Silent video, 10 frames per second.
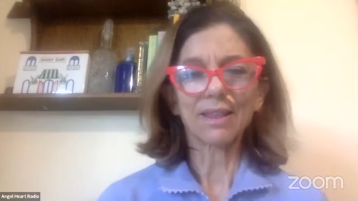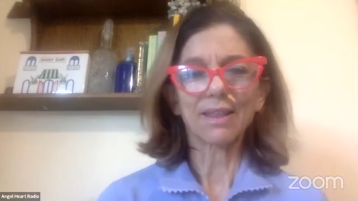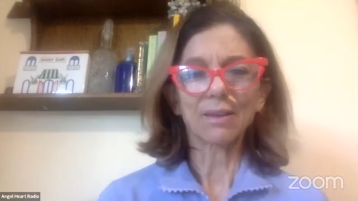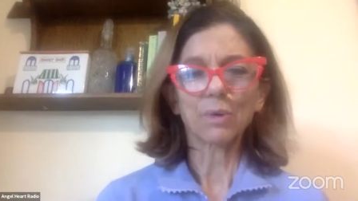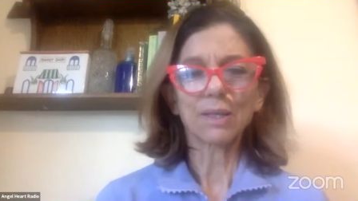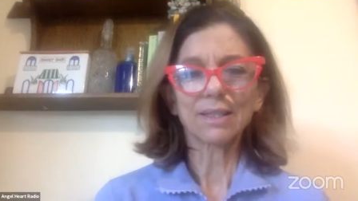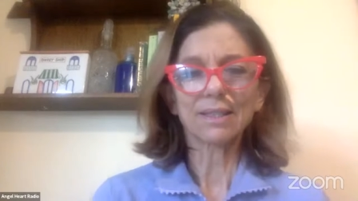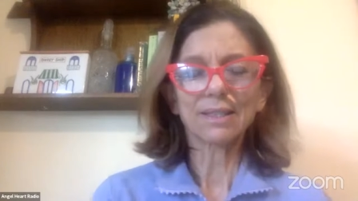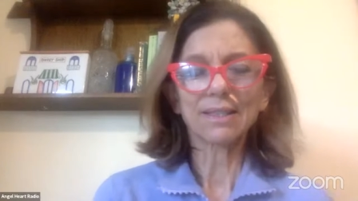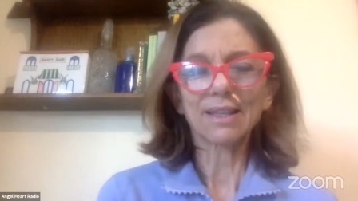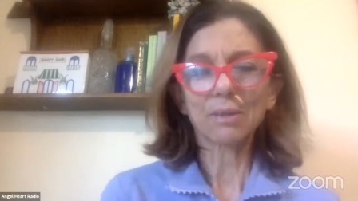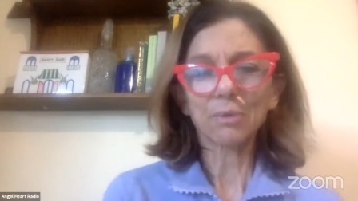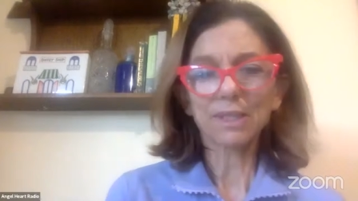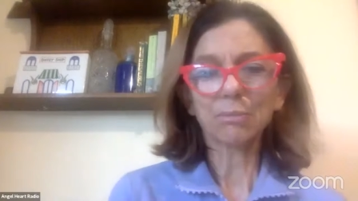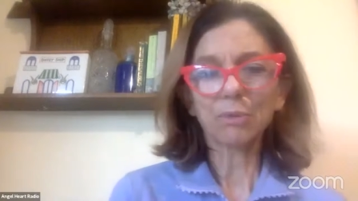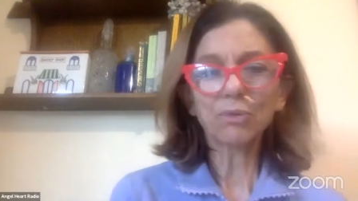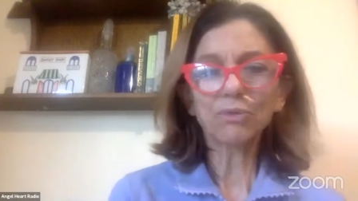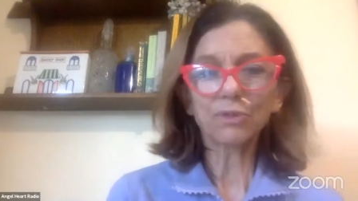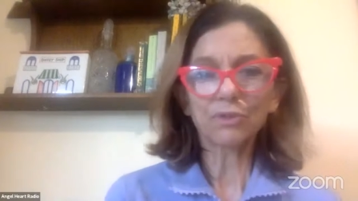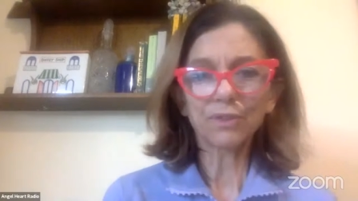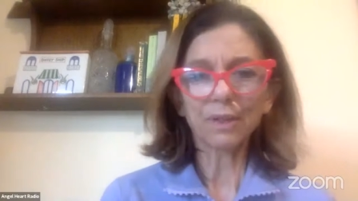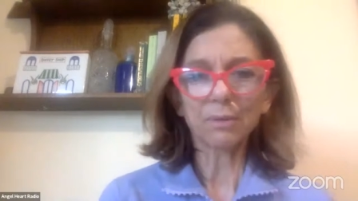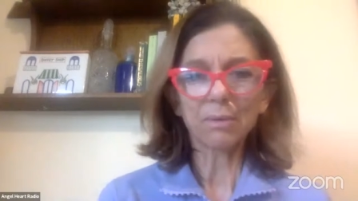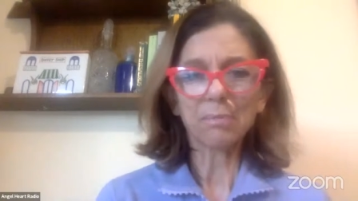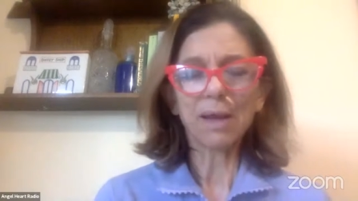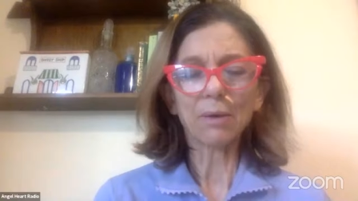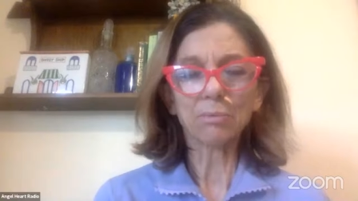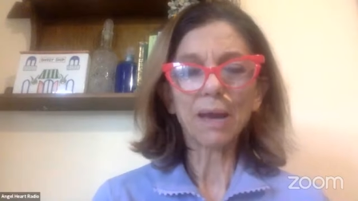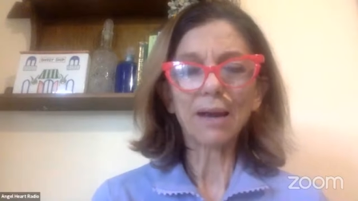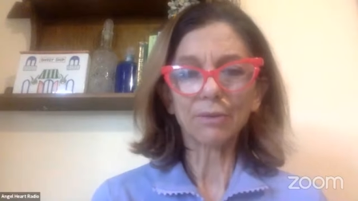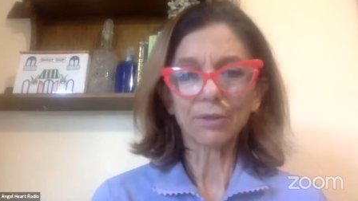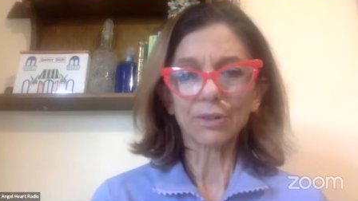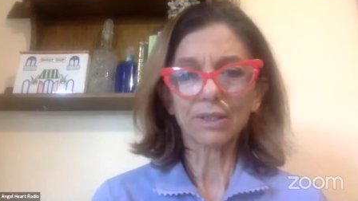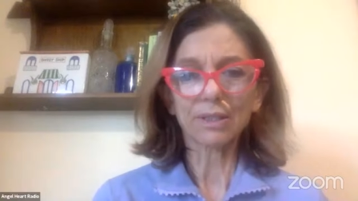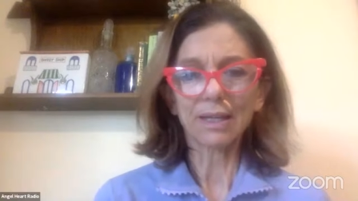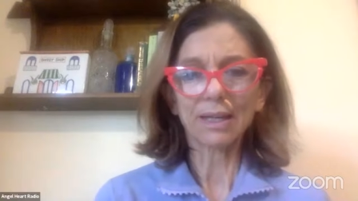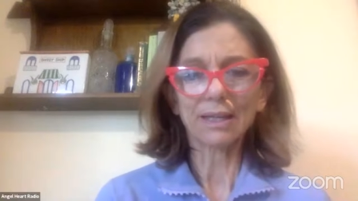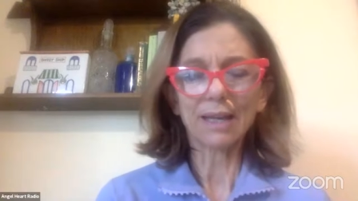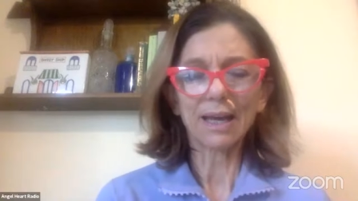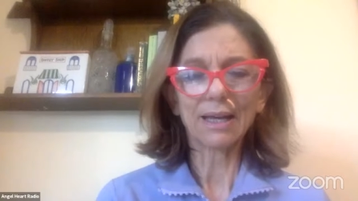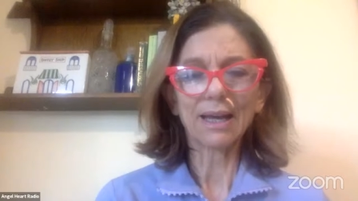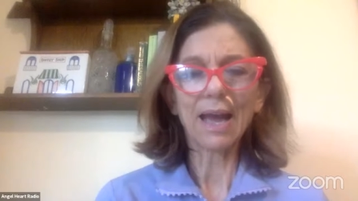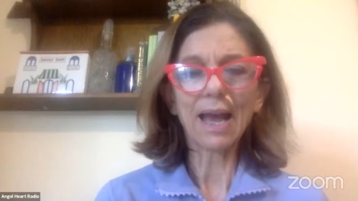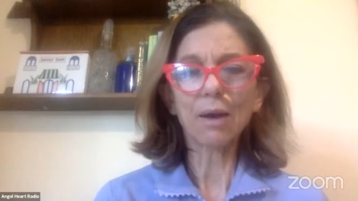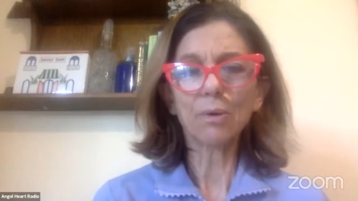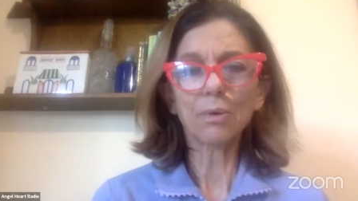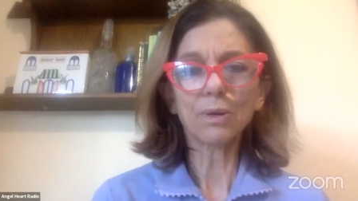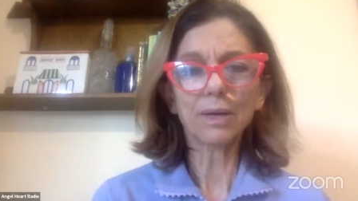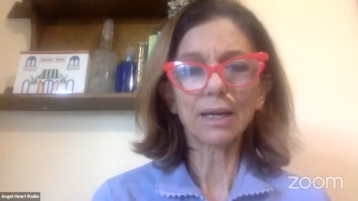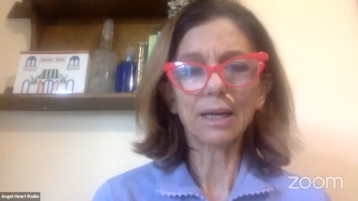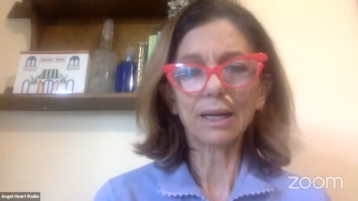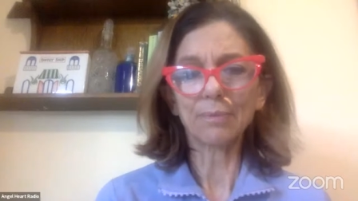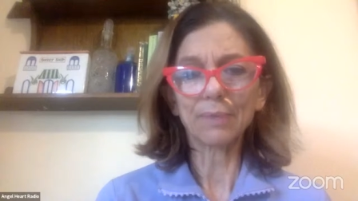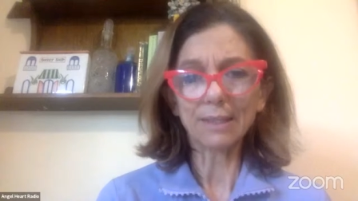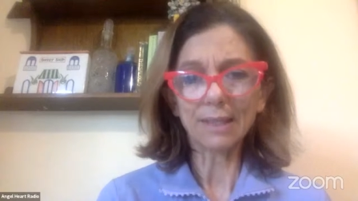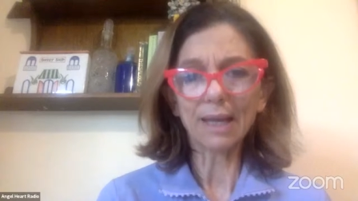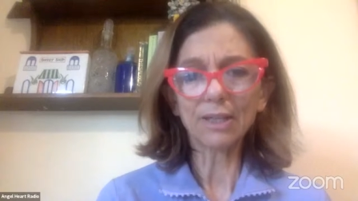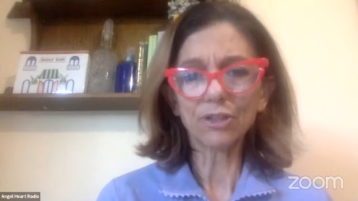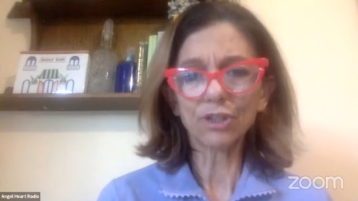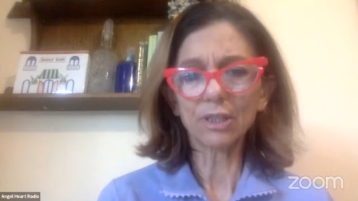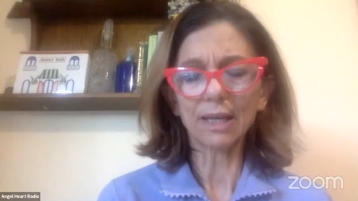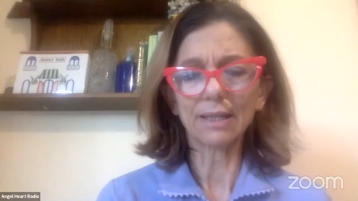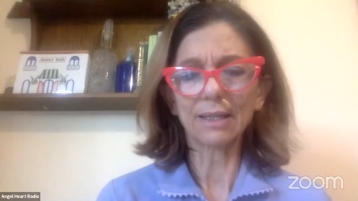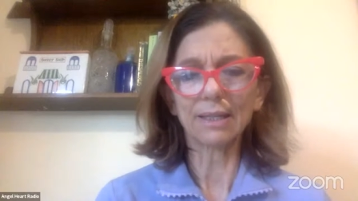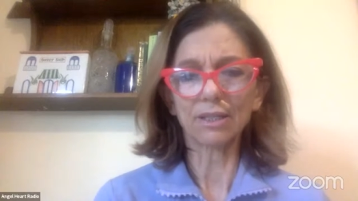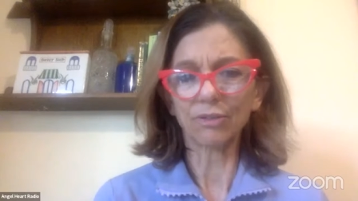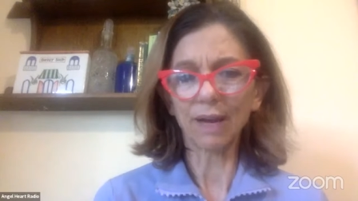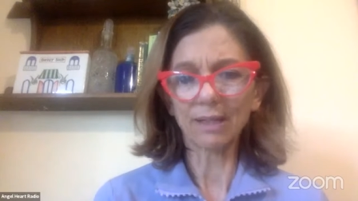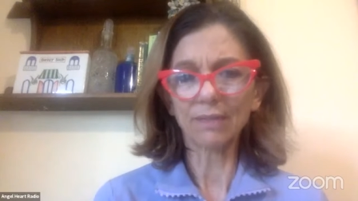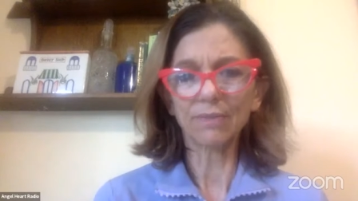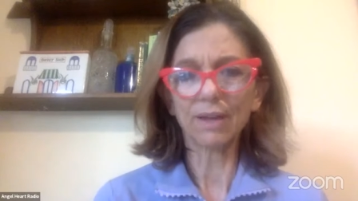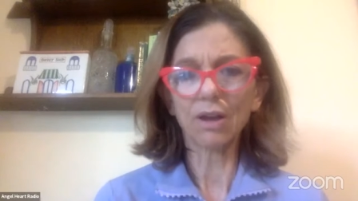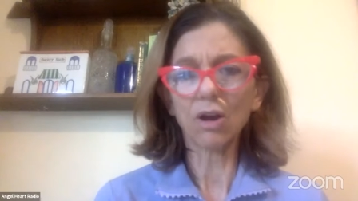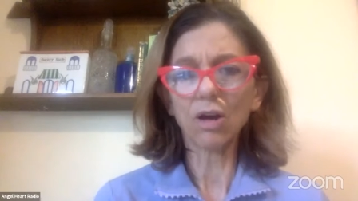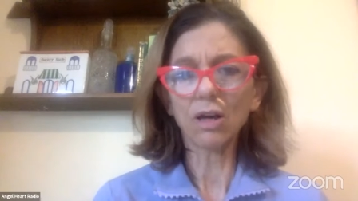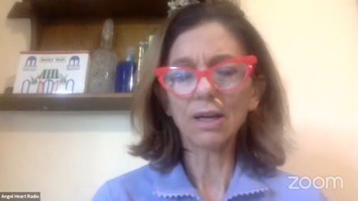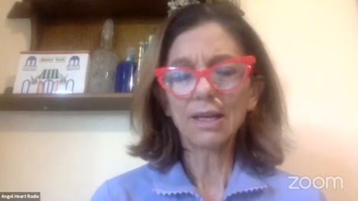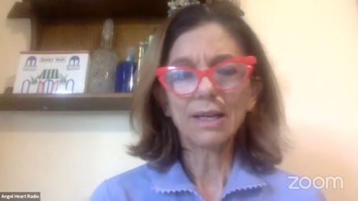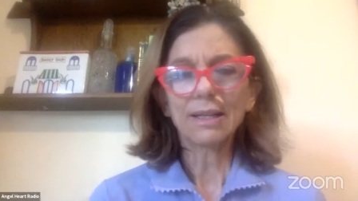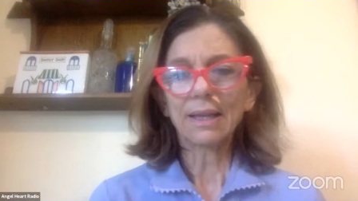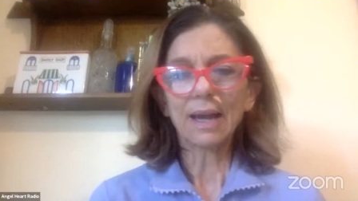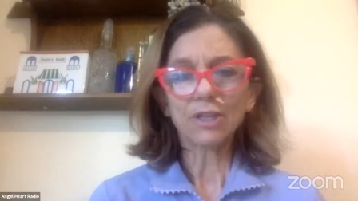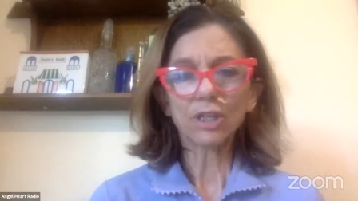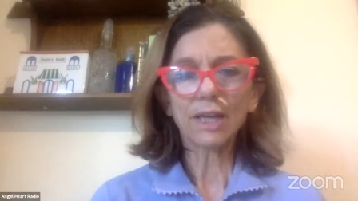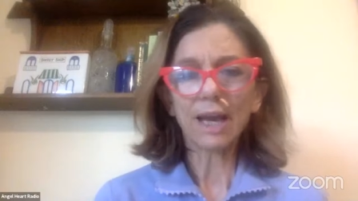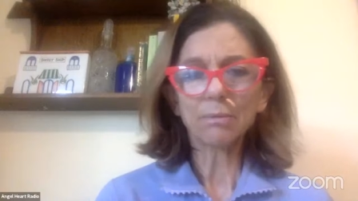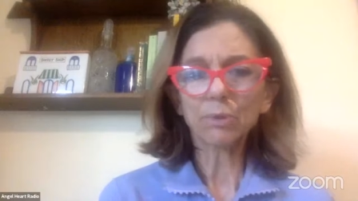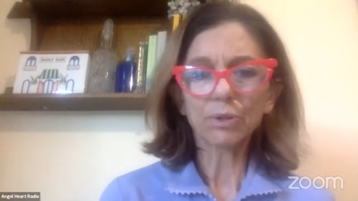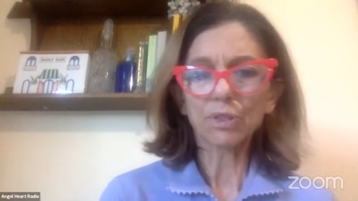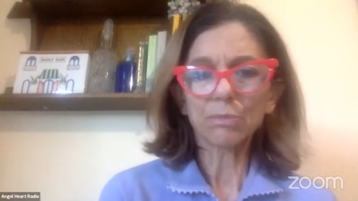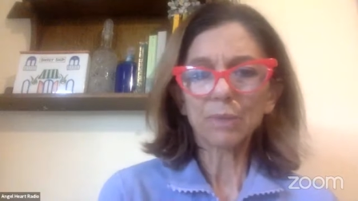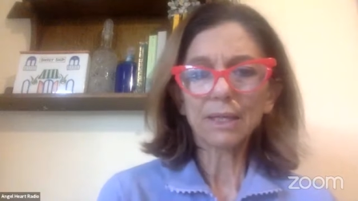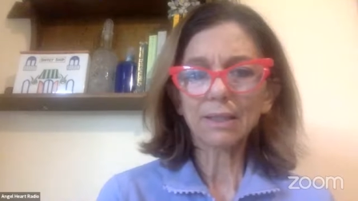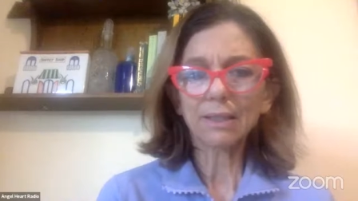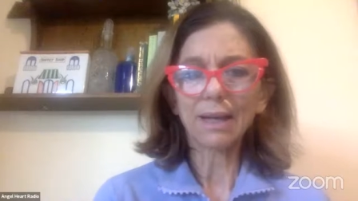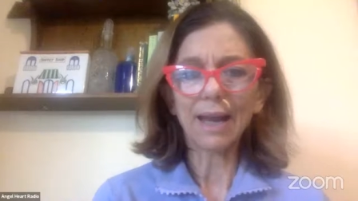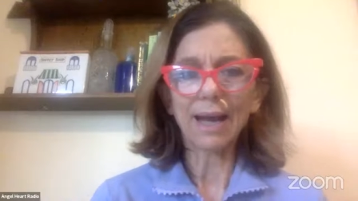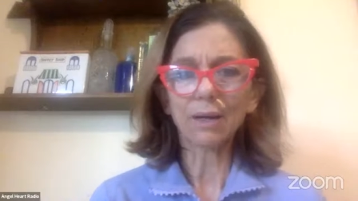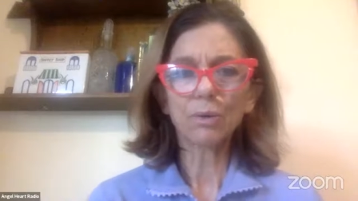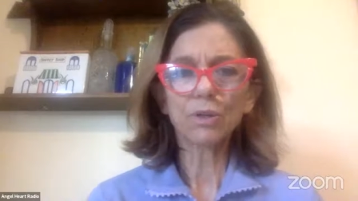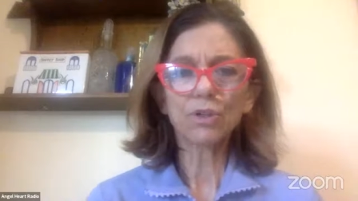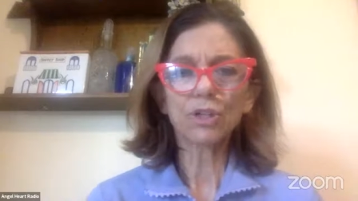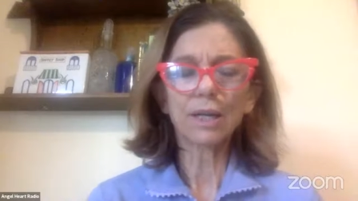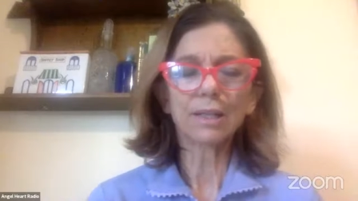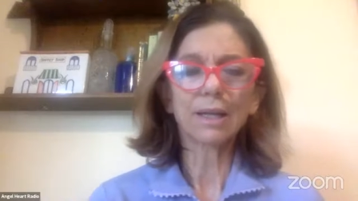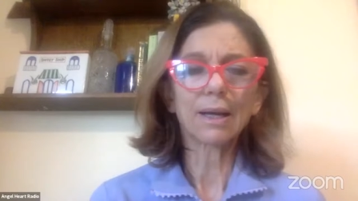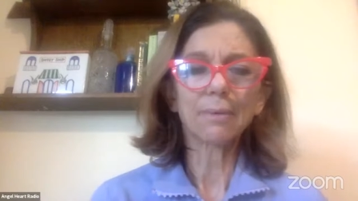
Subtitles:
there was a beautiful film about parrots and how intelligent and interactive they are. They're actually able to speak the language, and